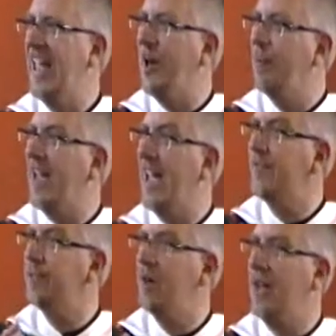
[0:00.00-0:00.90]
And we
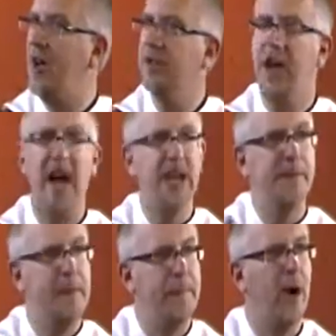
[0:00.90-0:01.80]
have to allow God
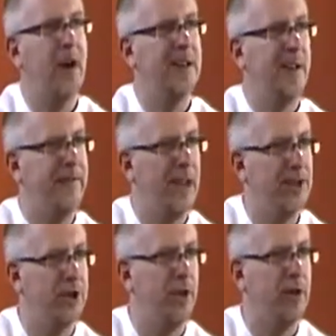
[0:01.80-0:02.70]
to be part of
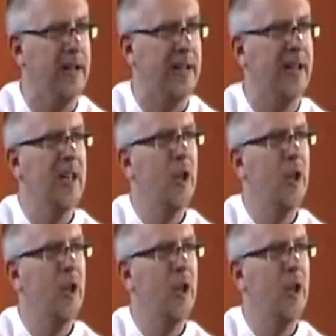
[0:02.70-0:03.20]
that journey.